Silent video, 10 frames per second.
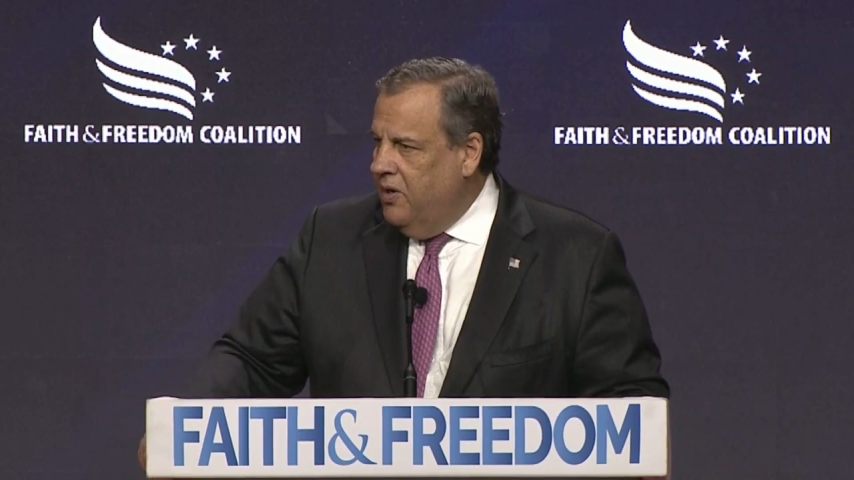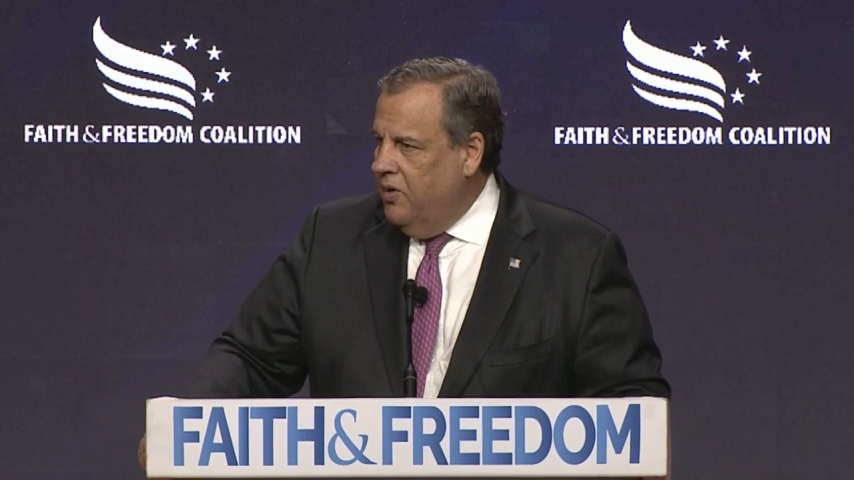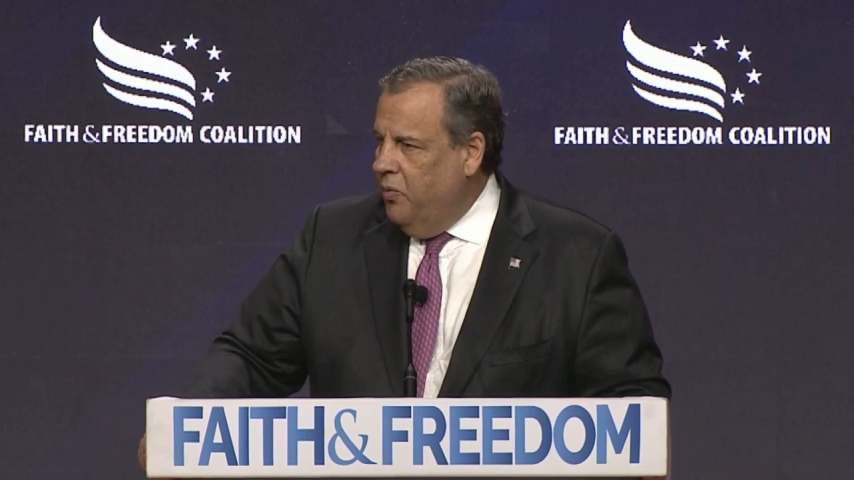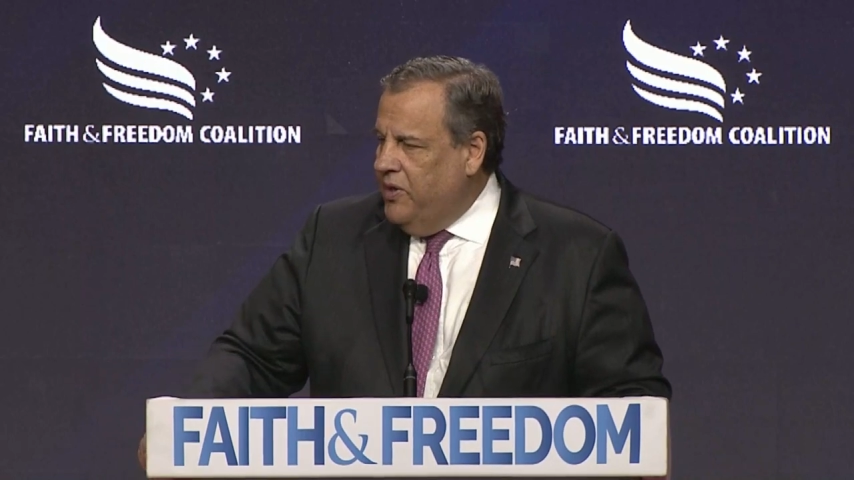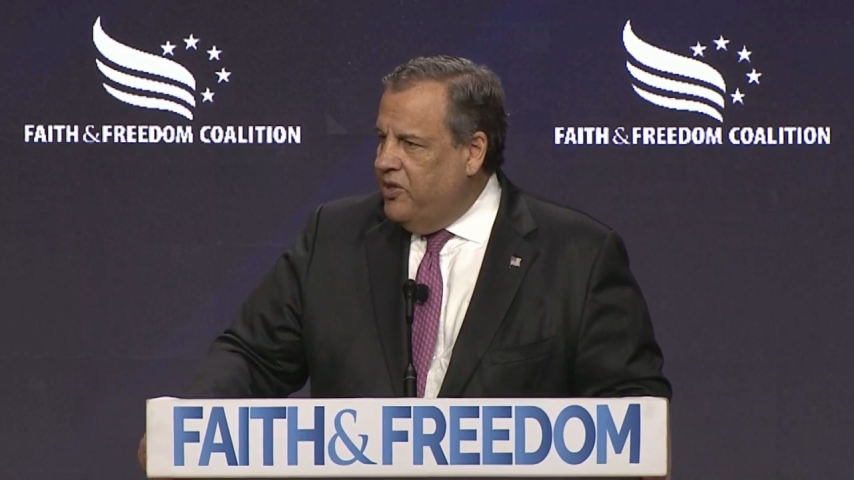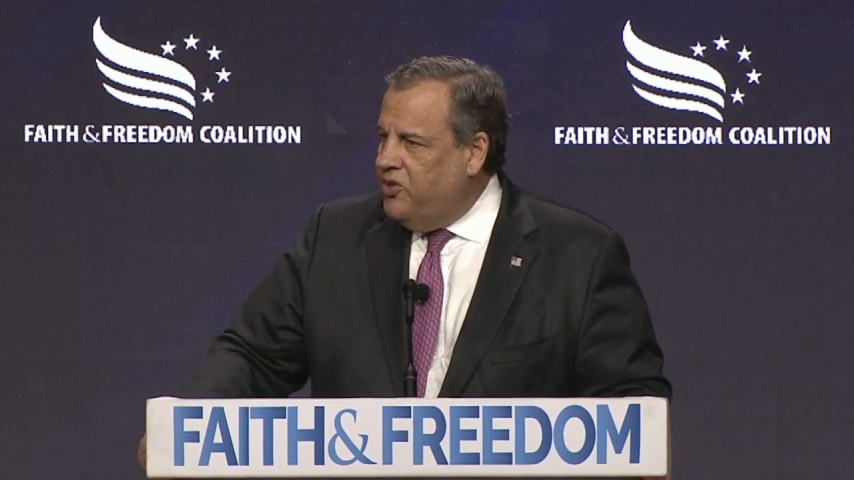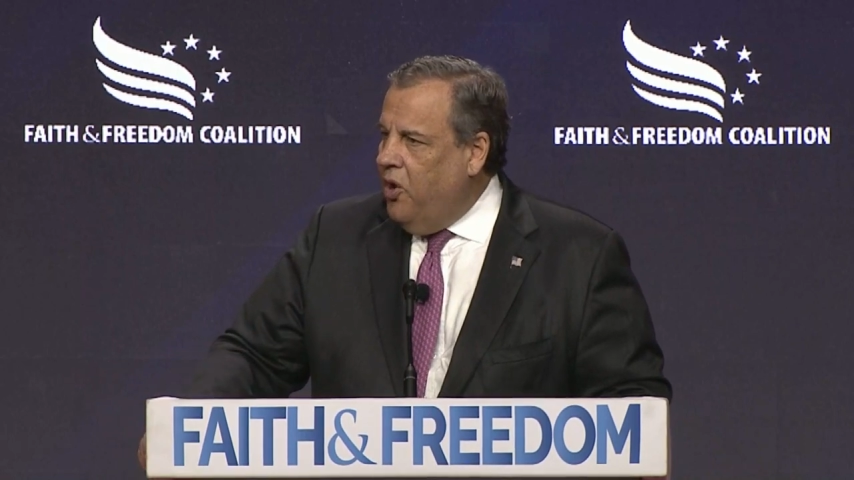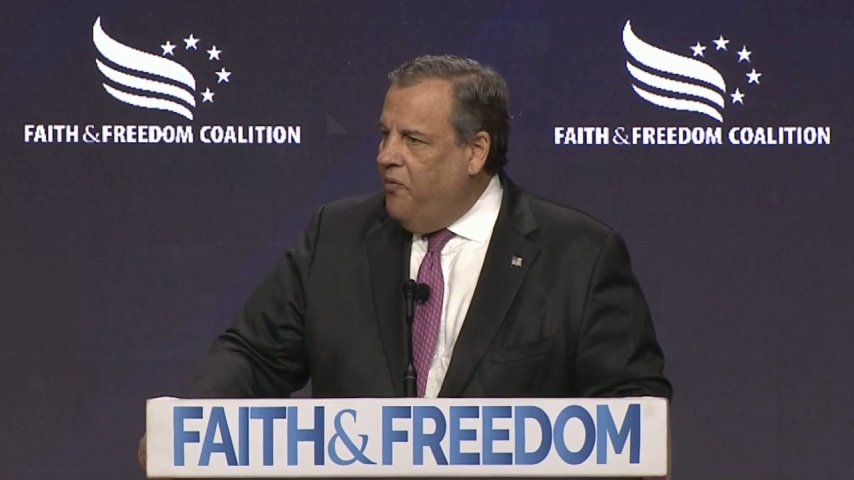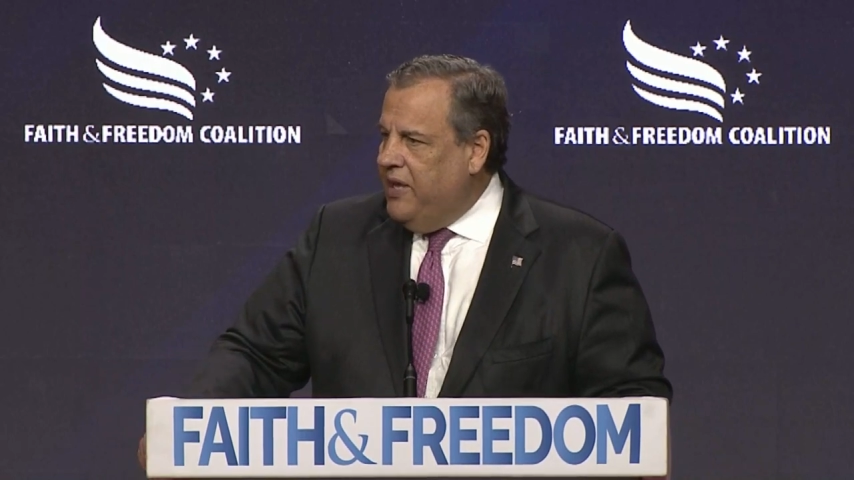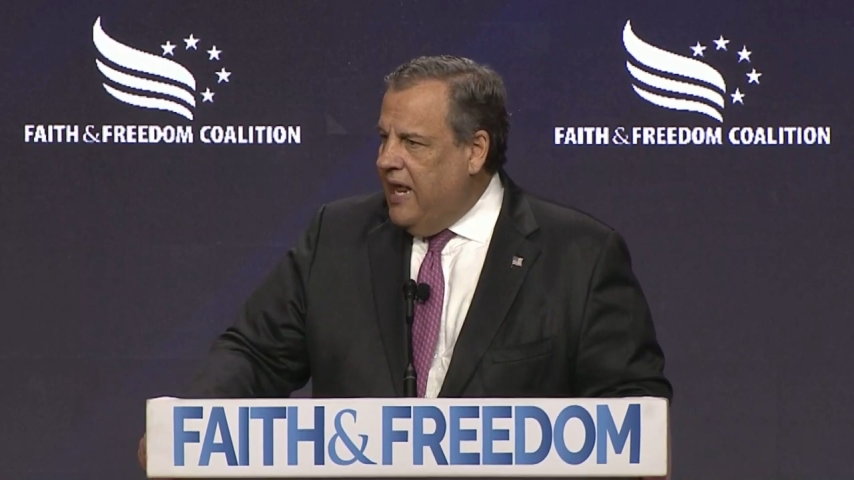with a
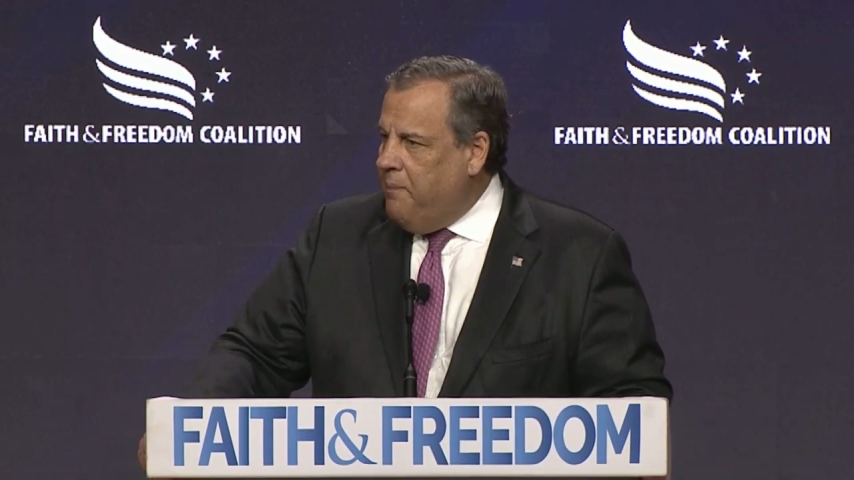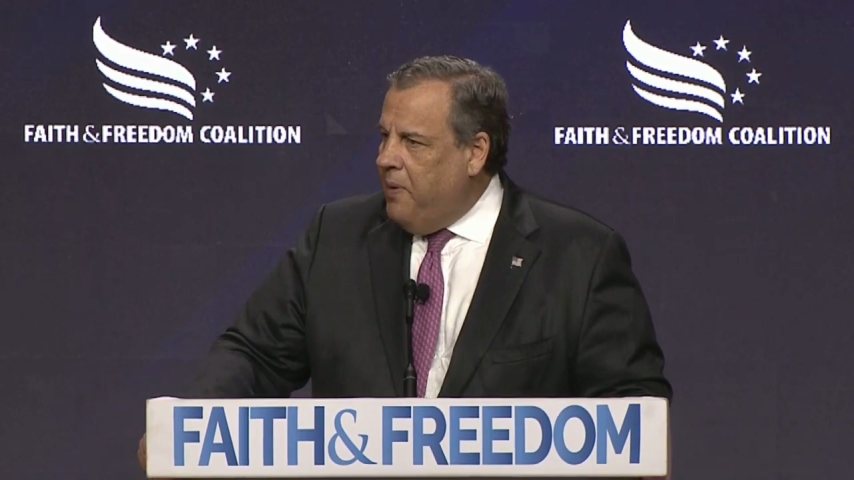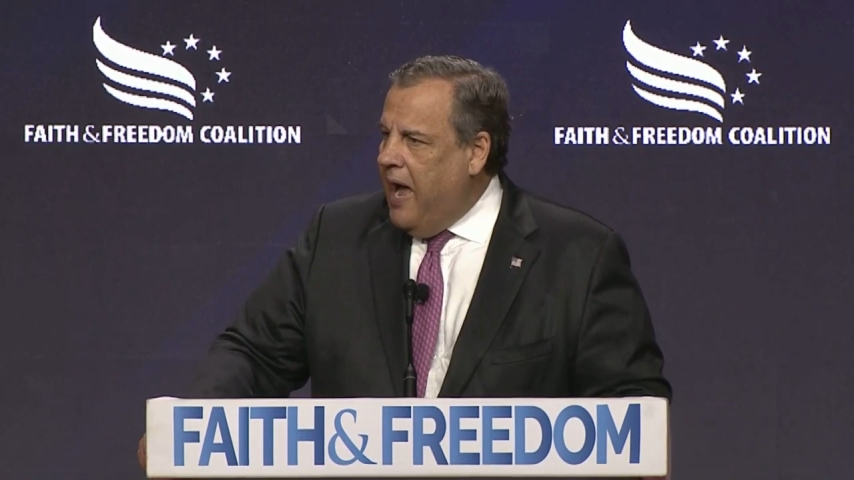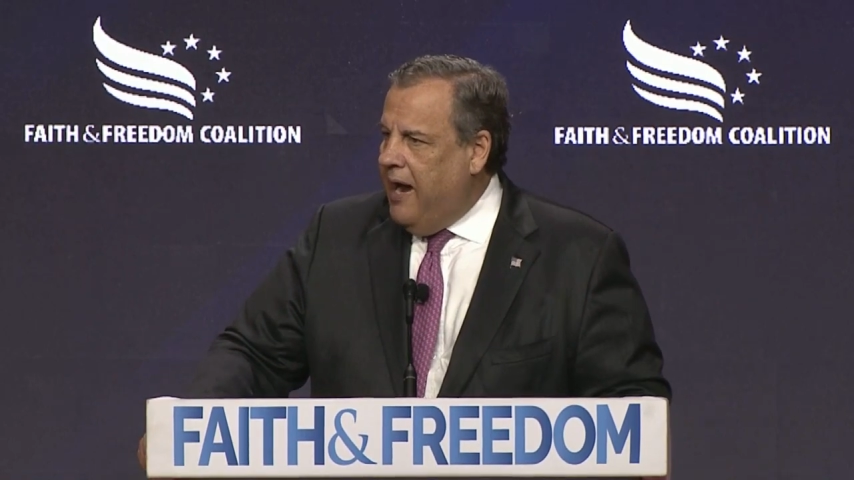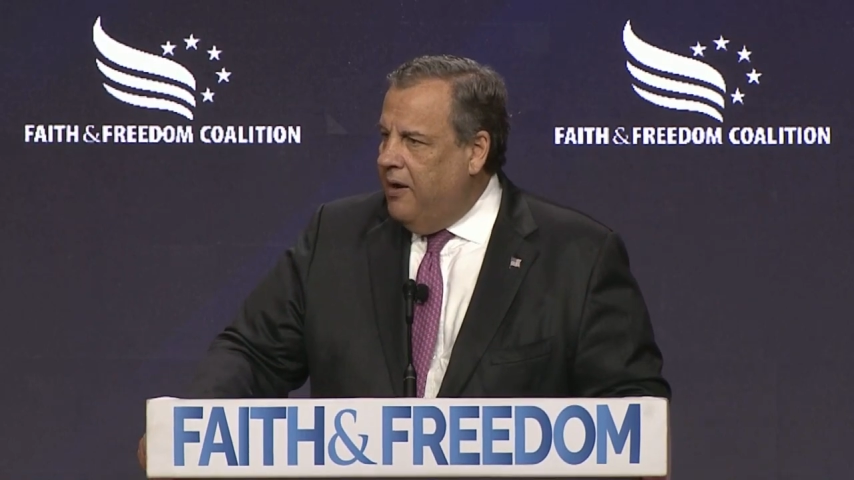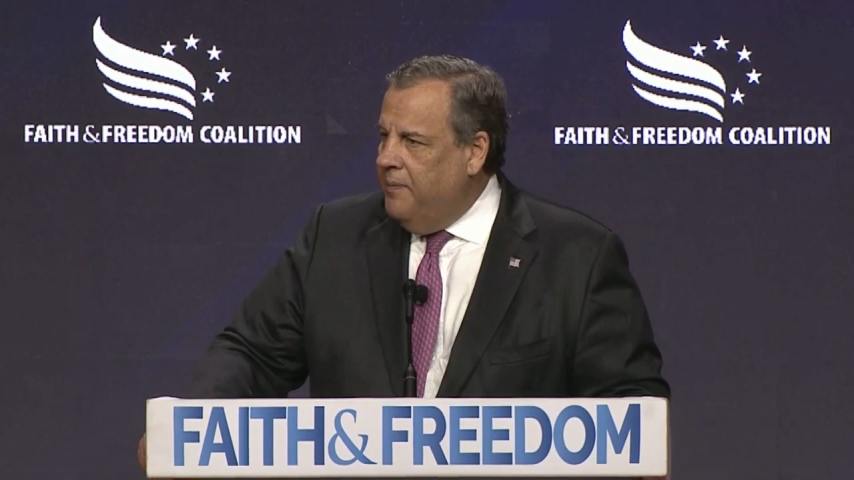Soviet empire